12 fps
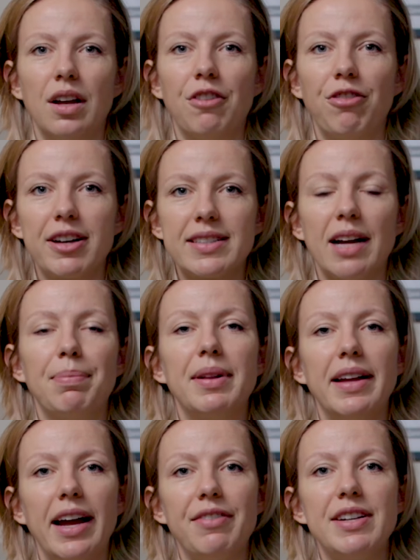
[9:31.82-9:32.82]
For example,
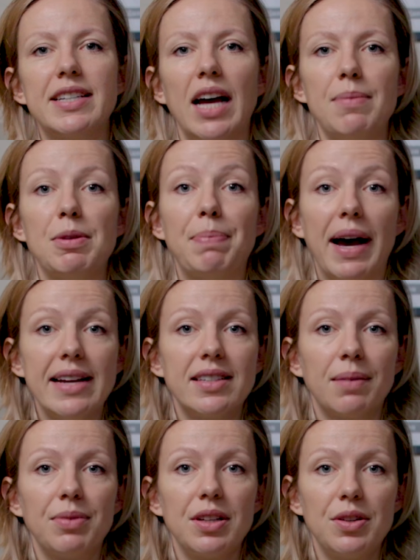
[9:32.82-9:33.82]
every time you buy
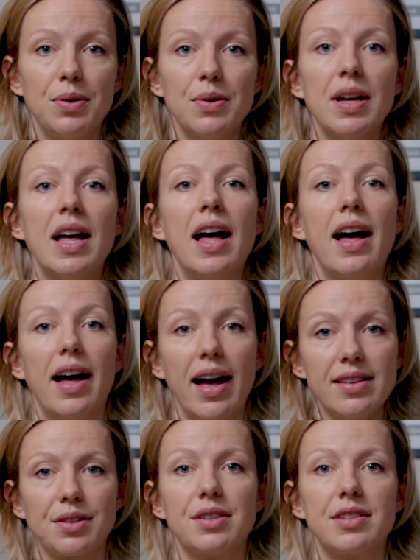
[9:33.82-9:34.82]
something new,
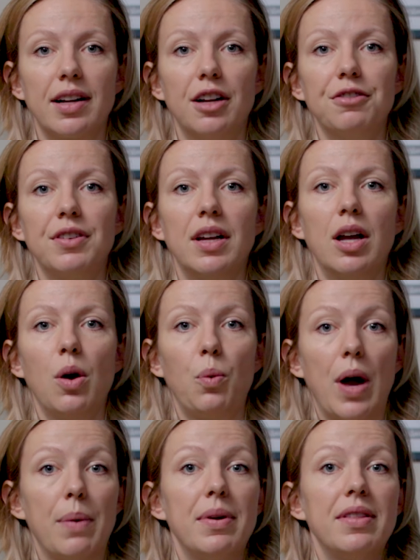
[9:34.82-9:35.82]
ask yourself,
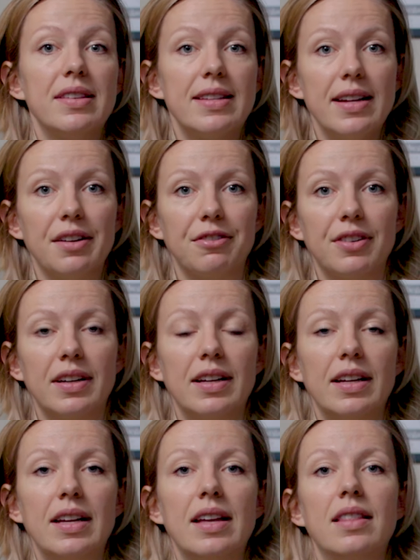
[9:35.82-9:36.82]
where will this live?
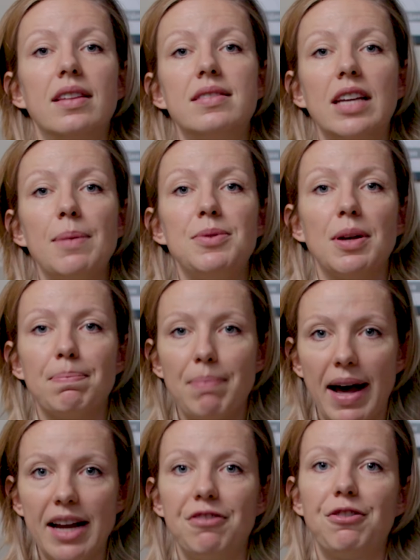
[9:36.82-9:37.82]
This keeps you
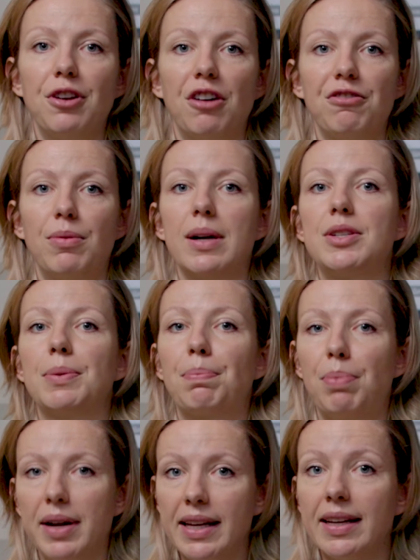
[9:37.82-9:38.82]
mindful of what you're
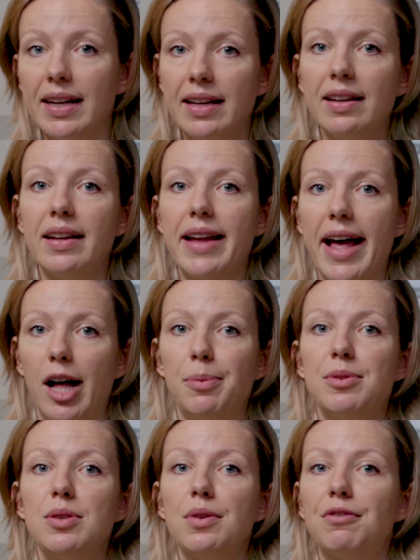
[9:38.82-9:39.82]
bringing in and
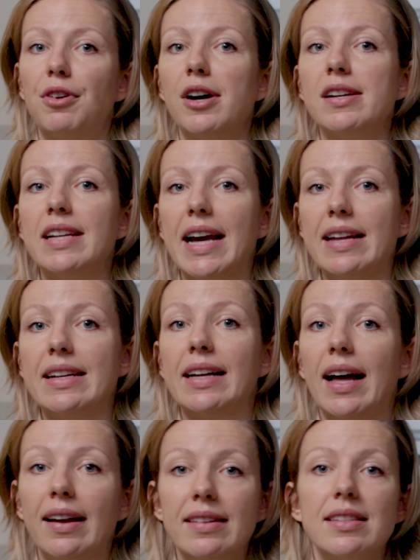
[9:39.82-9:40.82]
helps you avoid adding
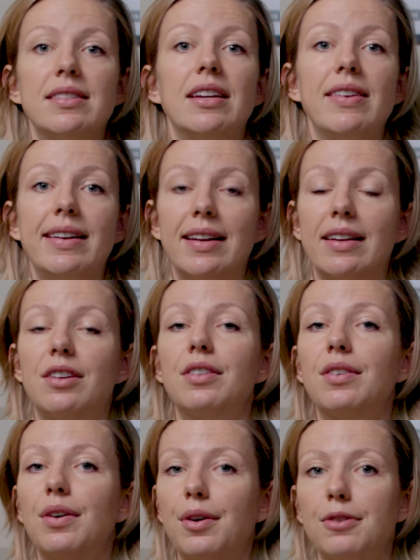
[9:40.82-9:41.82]
unnecessary clutter
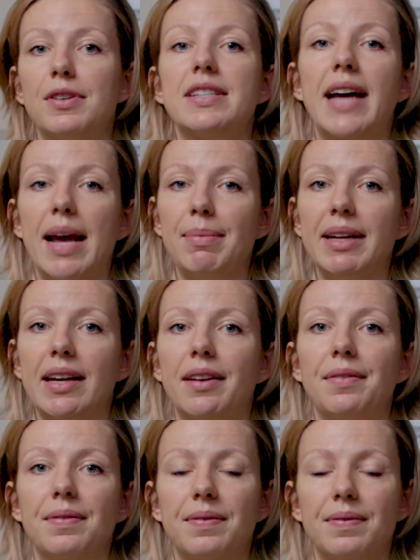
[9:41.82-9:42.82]
over time again.